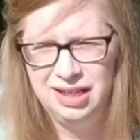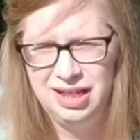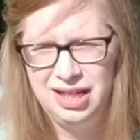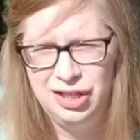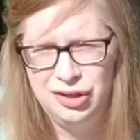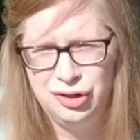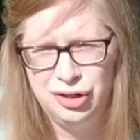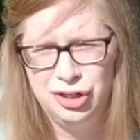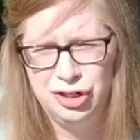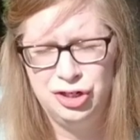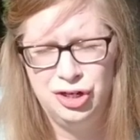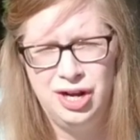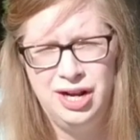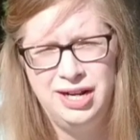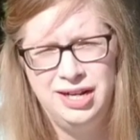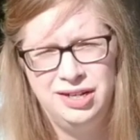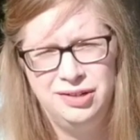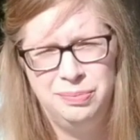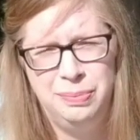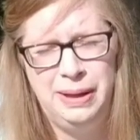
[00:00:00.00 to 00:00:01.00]
either you're
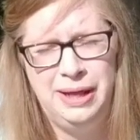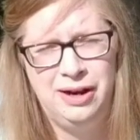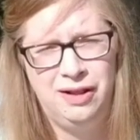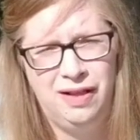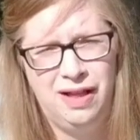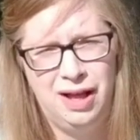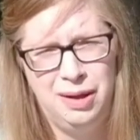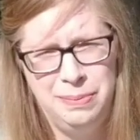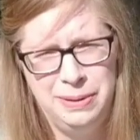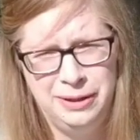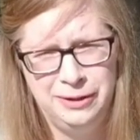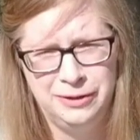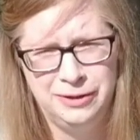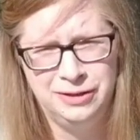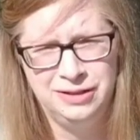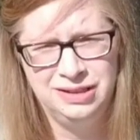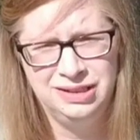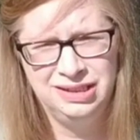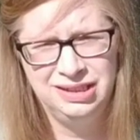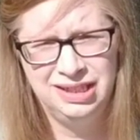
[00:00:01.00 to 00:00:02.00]
trying to pedal
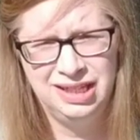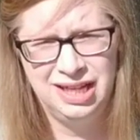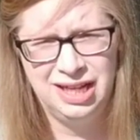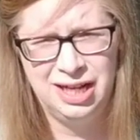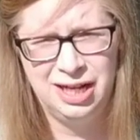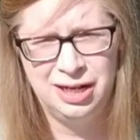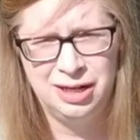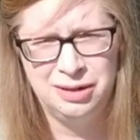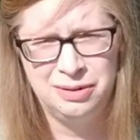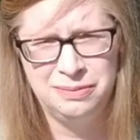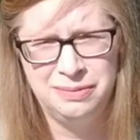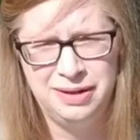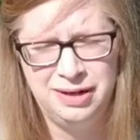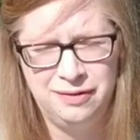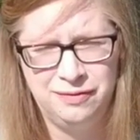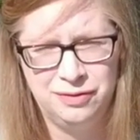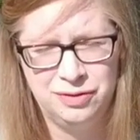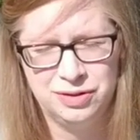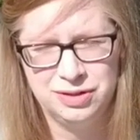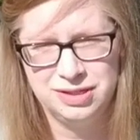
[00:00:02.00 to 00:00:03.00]
uphill. And
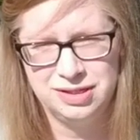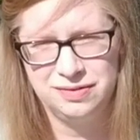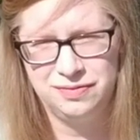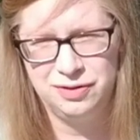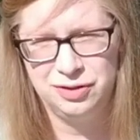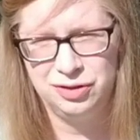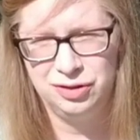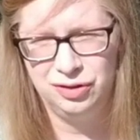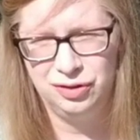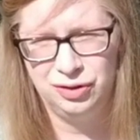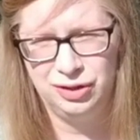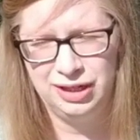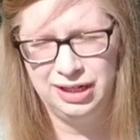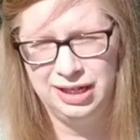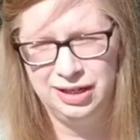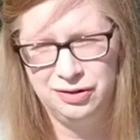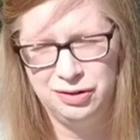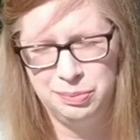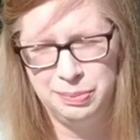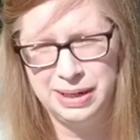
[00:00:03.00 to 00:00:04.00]
of course, if you're learning
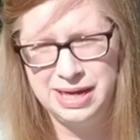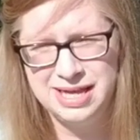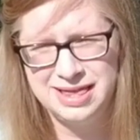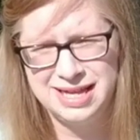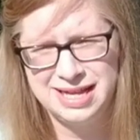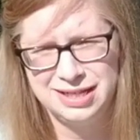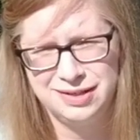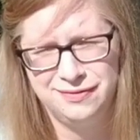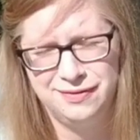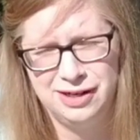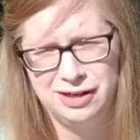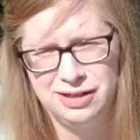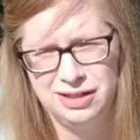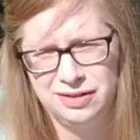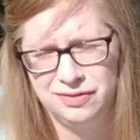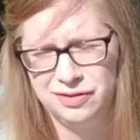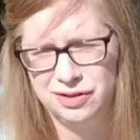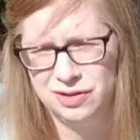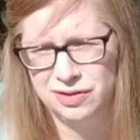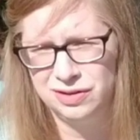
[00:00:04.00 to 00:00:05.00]
how to bike, that's very
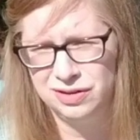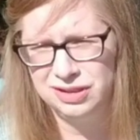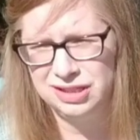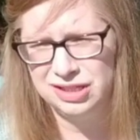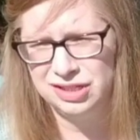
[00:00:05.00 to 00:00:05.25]
difficult